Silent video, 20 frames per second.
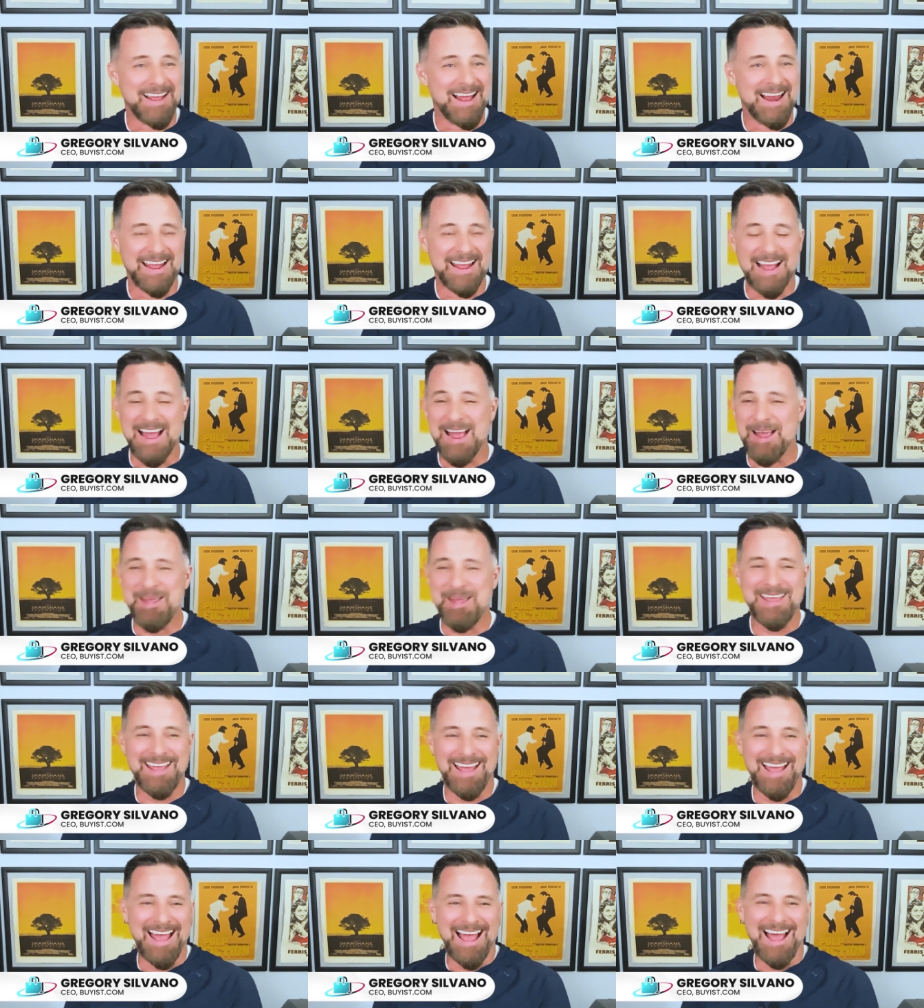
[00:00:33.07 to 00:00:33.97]
Like I,
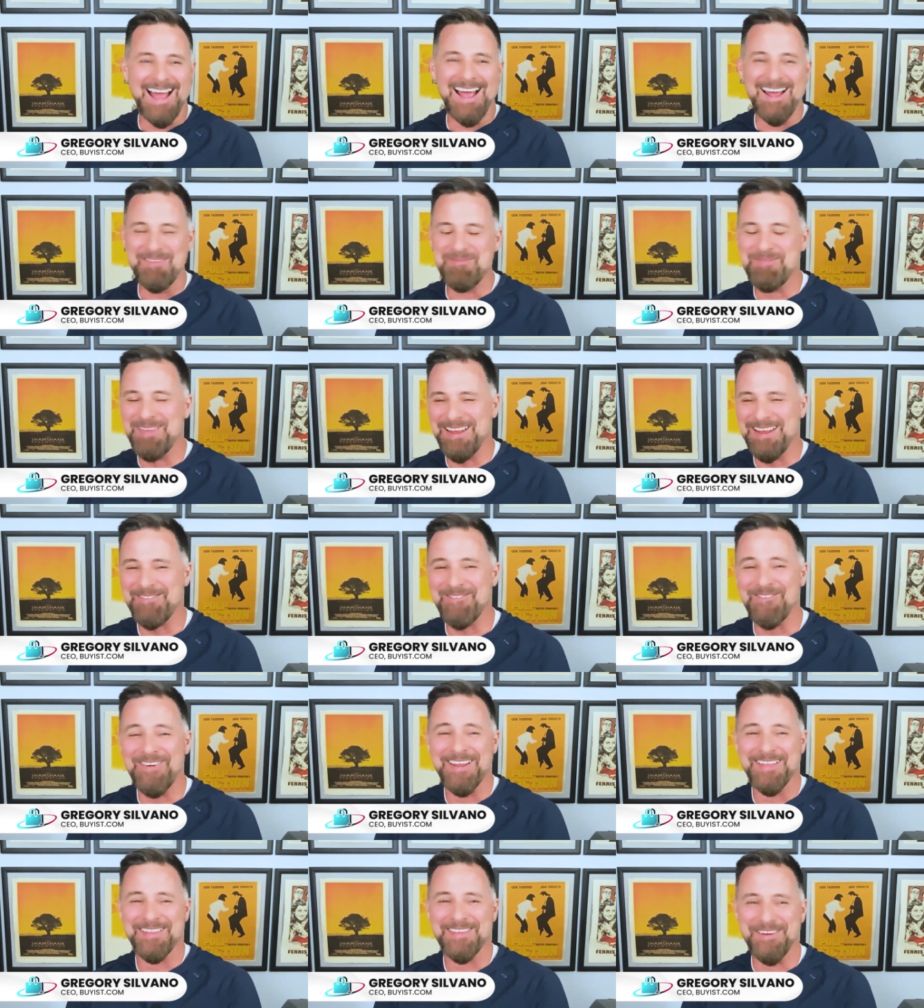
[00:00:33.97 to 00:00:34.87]
I'm like
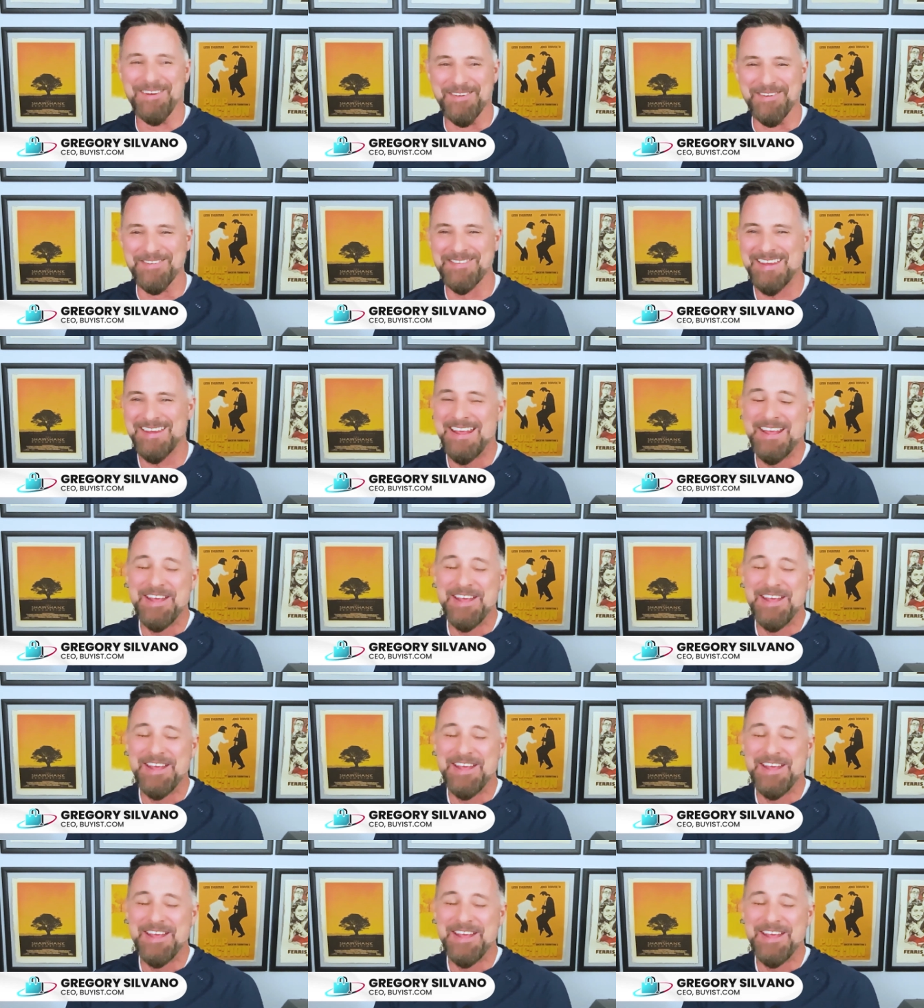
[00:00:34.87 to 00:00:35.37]
one of those